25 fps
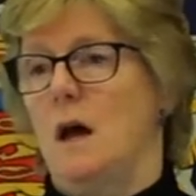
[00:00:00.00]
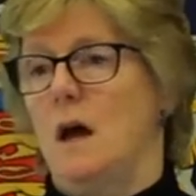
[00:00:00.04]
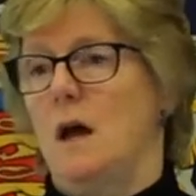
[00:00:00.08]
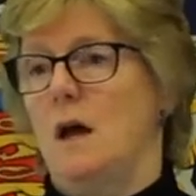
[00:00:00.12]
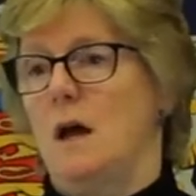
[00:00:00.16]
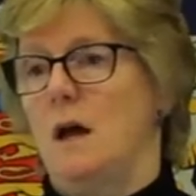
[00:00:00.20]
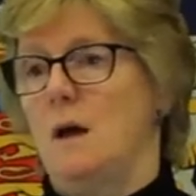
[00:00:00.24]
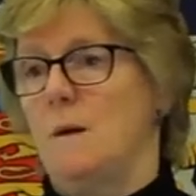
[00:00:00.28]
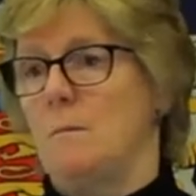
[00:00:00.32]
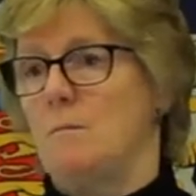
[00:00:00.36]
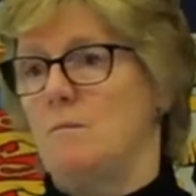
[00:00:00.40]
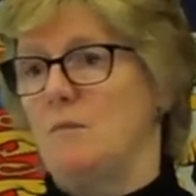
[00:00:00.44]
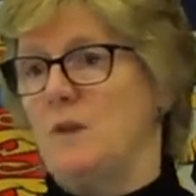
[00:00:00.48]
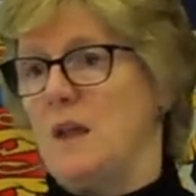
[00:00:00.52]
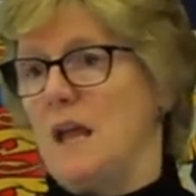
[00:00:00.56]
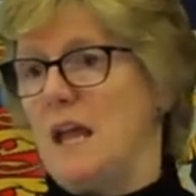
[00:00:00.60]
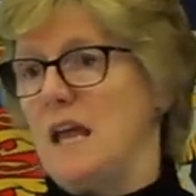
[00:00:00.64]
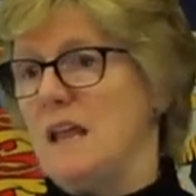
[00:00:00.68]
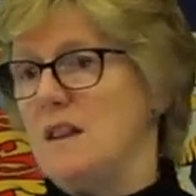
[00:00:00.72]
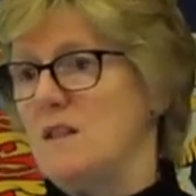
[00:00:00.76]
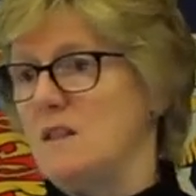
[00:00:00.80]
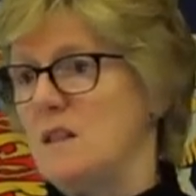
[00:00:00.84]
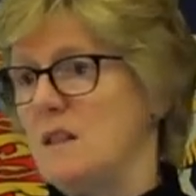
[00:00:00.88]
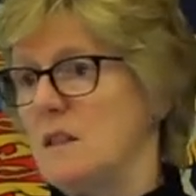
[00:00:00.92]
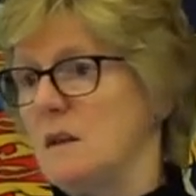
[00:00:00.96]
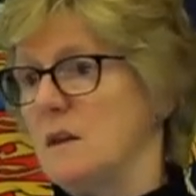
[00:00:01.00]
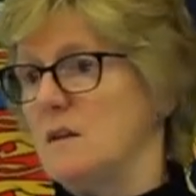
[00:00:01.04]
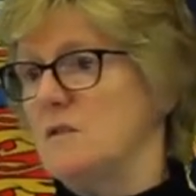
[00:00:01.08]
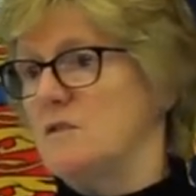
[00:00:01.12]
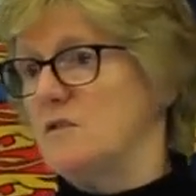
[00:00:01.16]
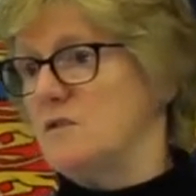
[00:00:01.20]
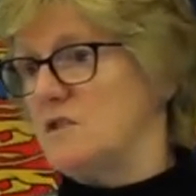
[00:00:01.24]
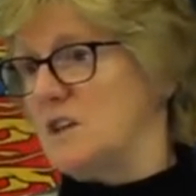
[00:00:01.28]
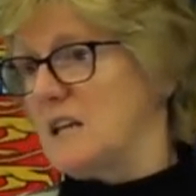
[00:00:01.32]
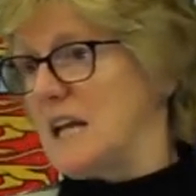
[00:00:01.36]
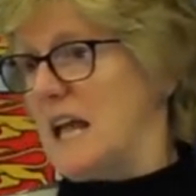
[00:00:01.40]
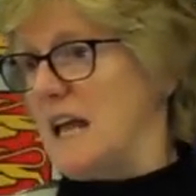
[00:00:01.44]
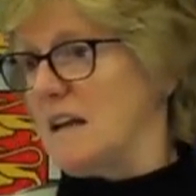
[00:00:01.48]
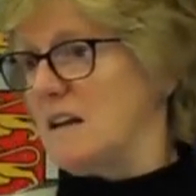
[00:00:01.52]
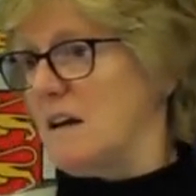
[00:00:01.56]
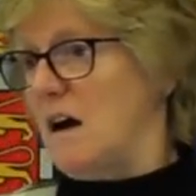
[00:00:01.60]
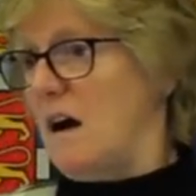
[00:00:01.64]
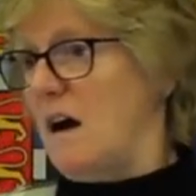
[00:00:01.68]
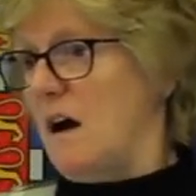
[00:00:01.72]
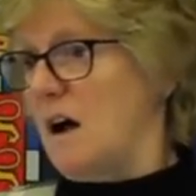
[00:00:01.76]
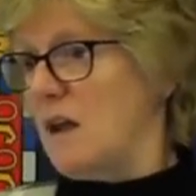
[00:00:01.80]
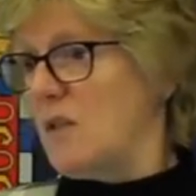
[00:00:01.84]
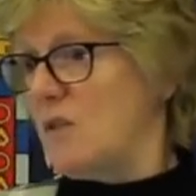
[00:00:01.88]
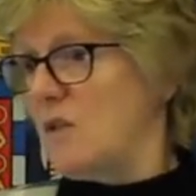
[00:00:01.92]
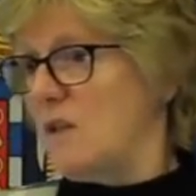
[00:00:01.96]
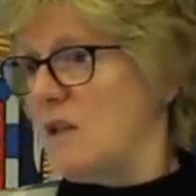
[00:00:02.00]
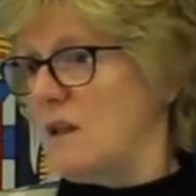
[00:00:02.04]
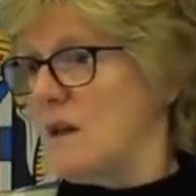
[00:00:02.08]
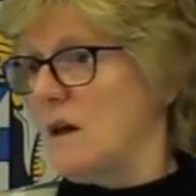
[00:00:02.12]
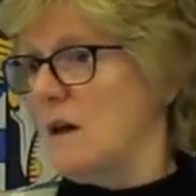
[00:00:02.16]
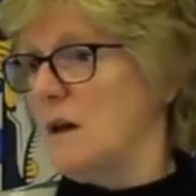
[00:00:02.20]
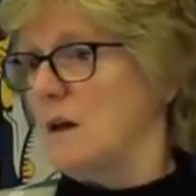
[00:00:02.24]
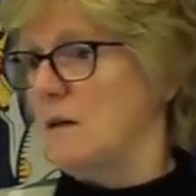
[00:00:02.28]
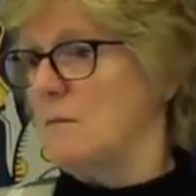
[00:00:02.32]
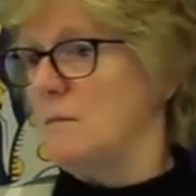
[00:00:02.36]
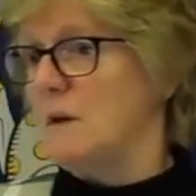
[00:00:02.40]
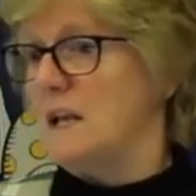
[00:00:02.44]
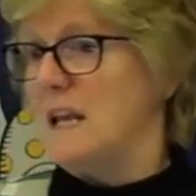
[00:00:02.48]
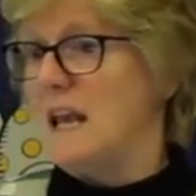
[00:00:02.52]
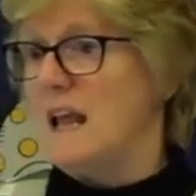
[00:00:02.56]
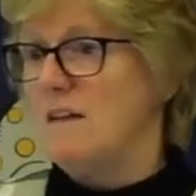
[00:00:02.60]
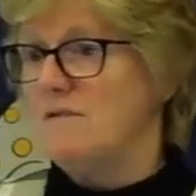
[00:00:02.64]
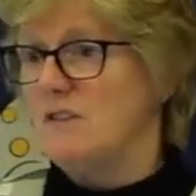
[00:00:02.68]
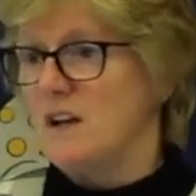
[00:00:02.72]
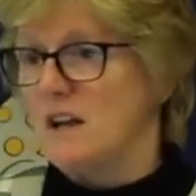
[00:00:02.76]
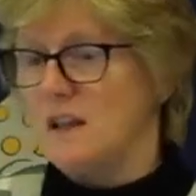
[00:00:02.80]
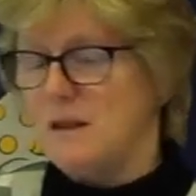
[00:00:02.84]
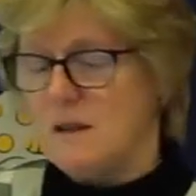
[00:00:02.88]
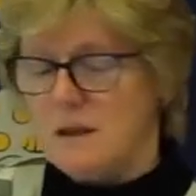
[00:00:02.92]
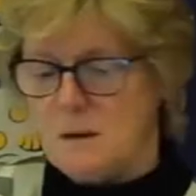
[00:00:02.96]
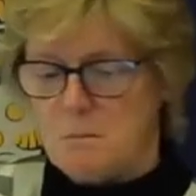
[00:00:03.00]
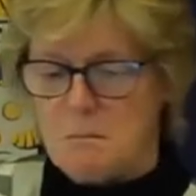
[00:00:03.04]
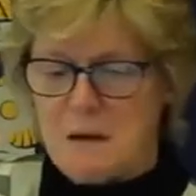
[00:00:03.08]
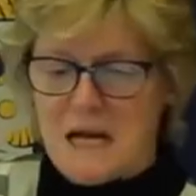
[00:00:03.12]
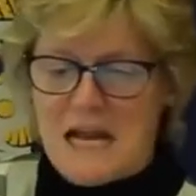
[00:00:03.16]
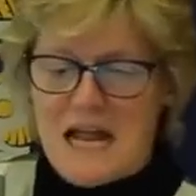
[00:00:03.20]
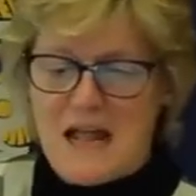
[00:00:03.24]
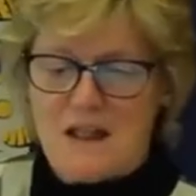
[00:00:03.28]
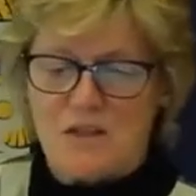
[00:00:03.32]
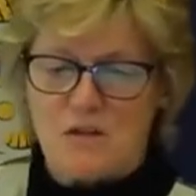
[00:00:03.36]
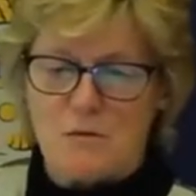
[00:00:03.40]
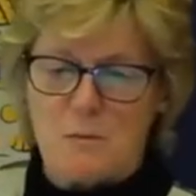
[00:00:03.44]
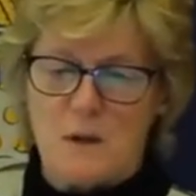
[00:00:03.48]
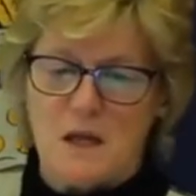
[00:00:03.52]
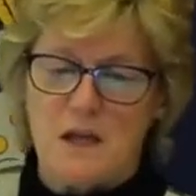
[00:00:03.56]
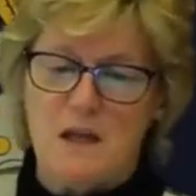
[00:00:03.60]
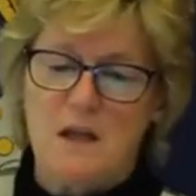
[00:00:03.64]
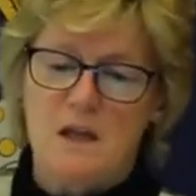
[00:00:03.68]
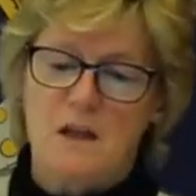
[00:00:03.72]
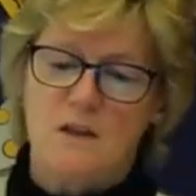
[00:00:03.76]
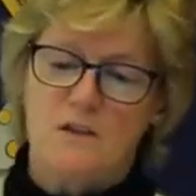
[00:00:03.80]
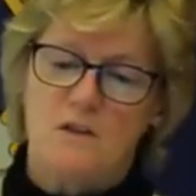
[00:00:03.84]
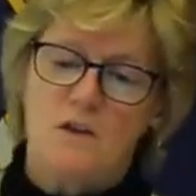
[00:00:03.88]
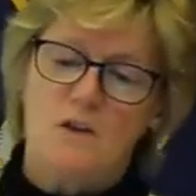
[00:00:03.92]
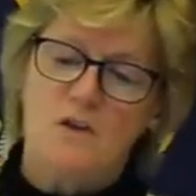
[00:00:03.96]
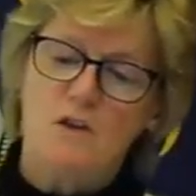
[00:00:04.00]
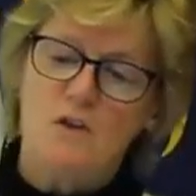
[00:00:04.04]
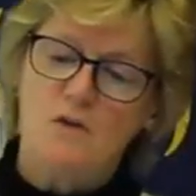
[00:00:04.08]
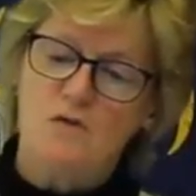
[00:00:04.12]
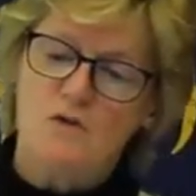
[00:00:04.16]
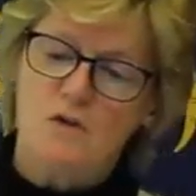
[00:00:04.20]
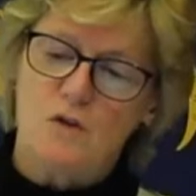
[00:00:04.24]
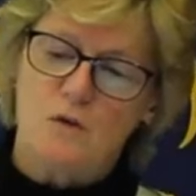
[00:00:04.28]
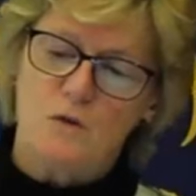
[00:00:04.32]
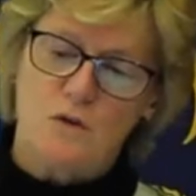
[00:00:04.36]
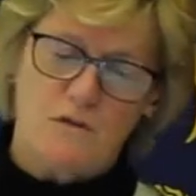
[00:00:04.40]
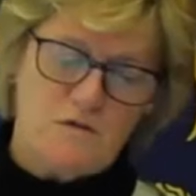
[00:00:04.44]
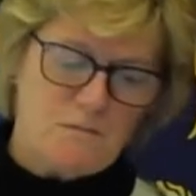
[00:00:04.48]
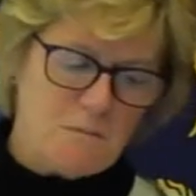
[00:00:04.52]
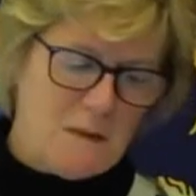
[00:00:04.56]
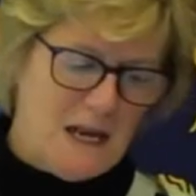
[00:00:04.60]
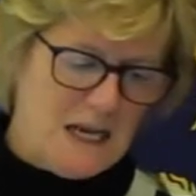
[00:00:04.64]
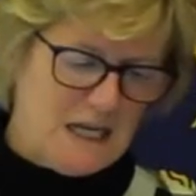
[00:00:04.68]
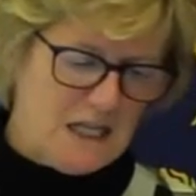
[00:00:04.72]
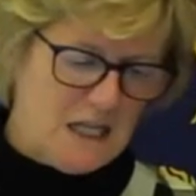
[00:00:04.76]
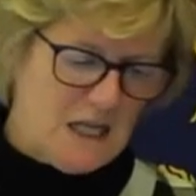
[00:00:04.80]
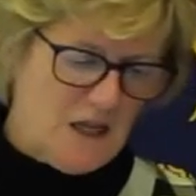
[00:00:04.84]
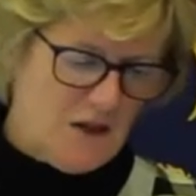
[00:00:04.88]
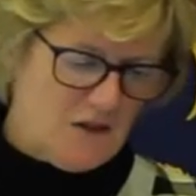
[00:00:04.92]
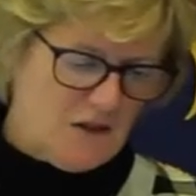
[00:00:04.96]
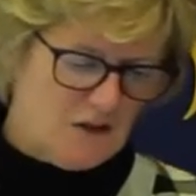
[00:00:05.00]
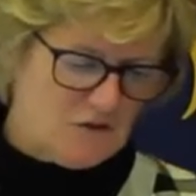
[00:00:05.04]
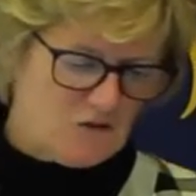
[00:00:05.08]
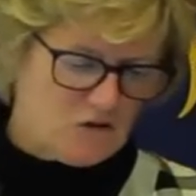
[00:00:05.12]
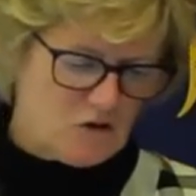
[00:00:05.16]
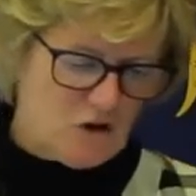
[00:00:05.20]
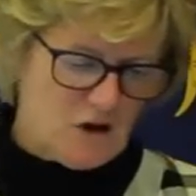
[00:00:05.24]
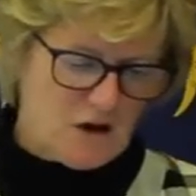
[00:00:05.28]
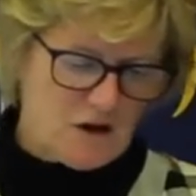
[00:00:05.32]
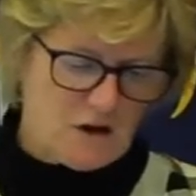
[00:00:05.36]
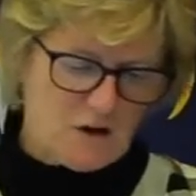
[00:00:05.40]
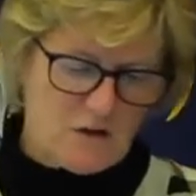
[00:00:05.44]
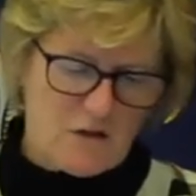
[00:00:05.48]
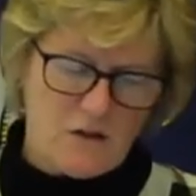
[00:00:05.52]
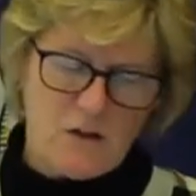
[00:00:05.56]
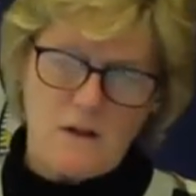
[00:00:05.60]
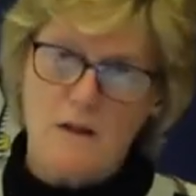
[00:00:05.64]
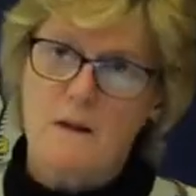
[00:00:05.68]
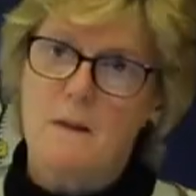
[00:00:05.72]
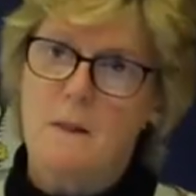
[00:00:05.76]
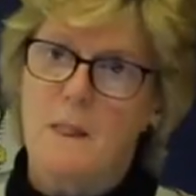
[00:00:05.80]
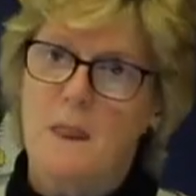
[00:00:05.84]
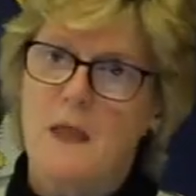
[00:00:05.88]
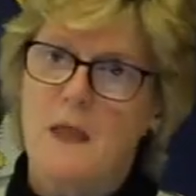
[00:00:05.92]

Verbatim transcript: to get a high level in the plasma than you do of many other drugs.